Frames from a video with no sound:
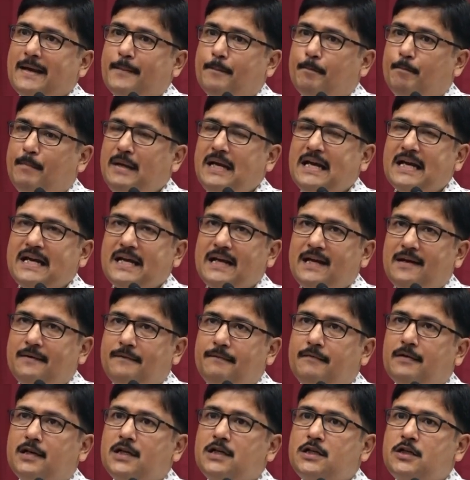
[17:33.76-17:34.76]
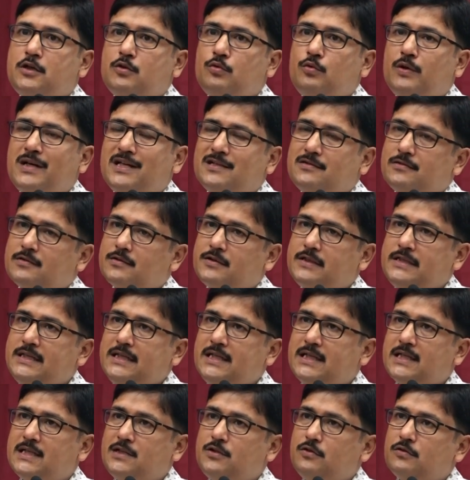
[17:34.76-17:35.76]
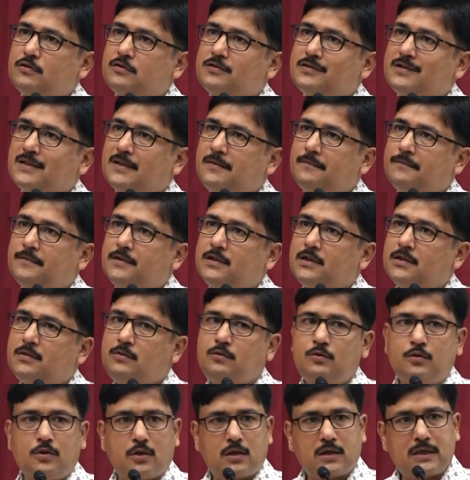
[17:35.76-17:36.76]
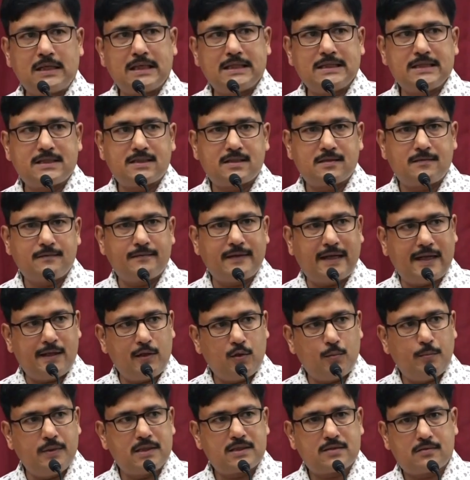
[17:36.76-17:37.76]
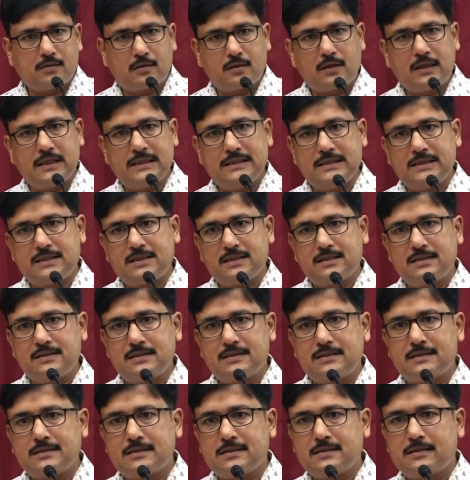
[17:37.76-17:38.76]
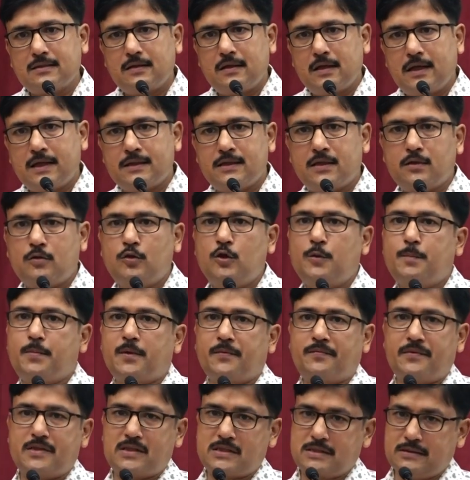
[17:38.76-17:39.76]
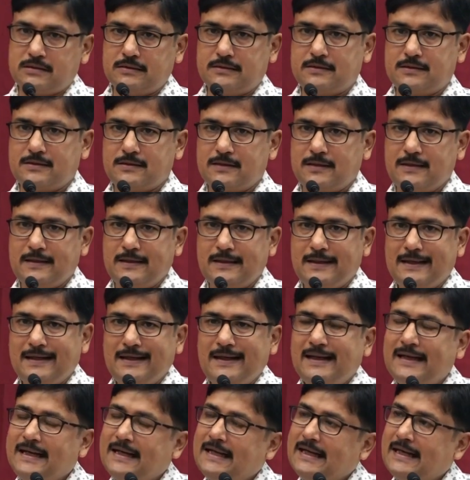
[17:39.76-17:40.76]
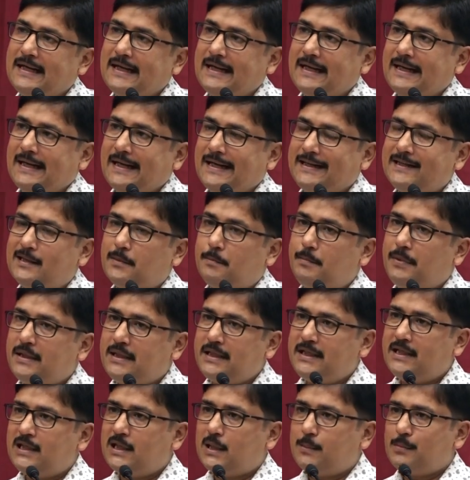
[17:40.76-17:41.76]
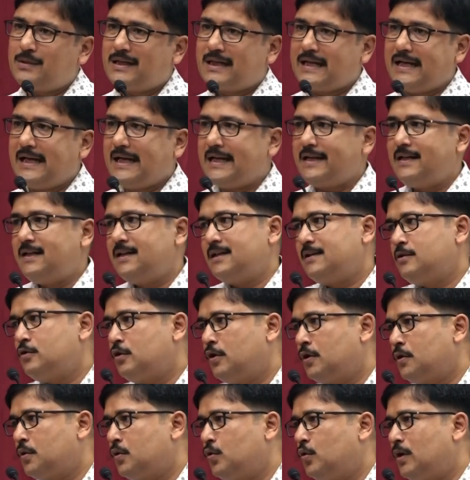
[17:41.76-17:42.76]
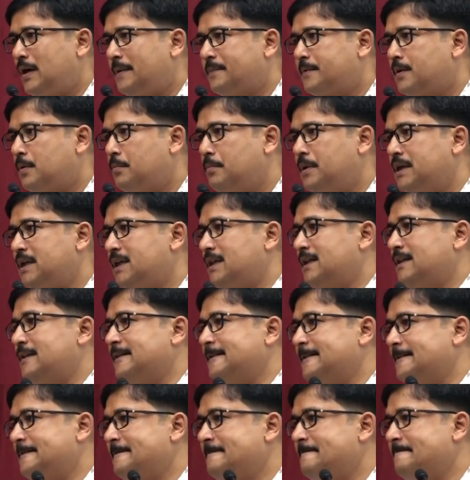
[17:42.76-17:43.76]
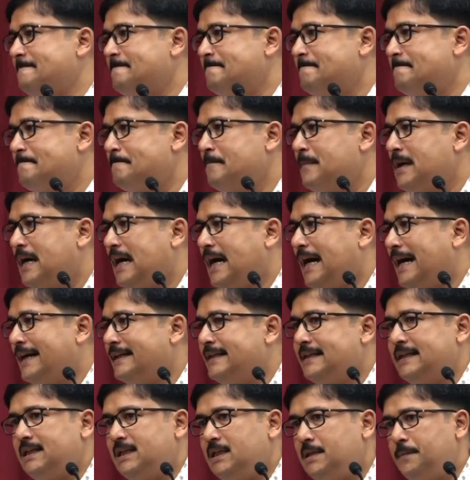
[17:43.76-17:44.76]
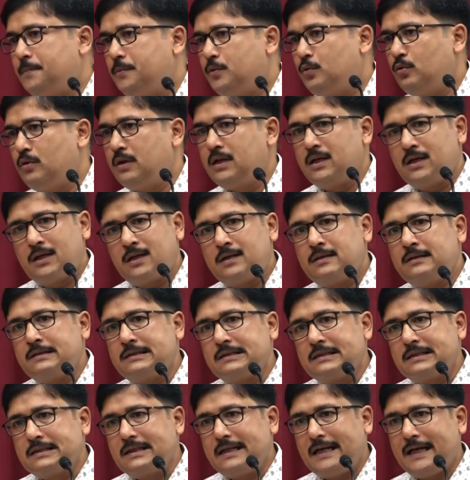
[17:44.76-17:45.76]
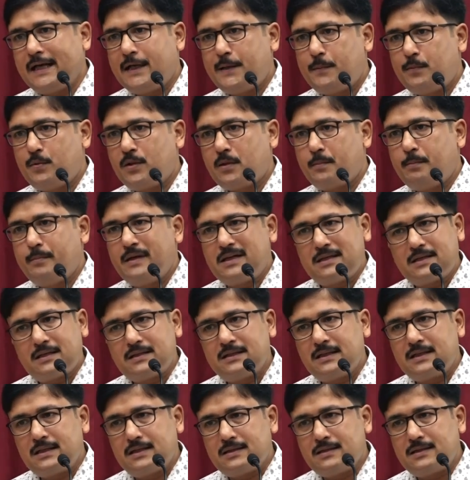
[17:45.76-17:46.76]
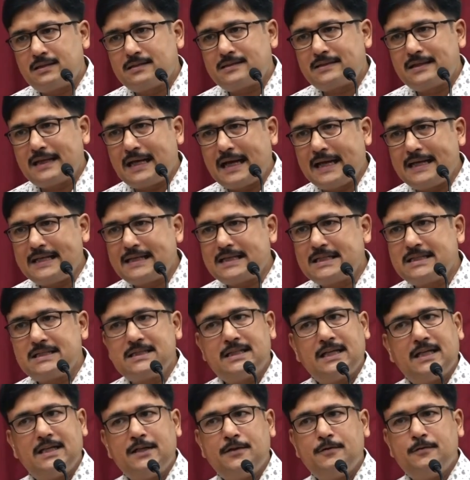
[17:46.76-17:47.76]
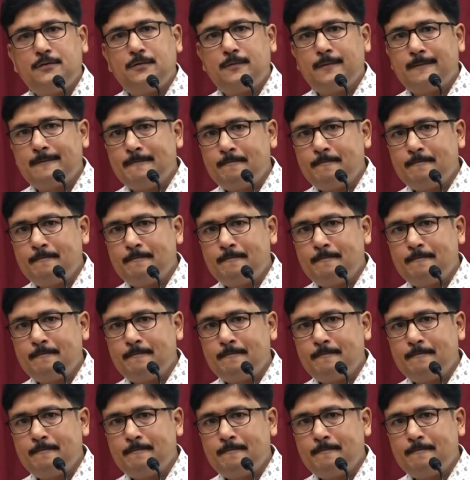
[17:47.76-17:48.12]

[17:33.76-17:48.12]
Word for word: make effort to associate yourself with the good organization, value-based organizations, and the good professionals. In the beginning of the career, don't go after money. I think if you learn and if you're better than others, I can tell you,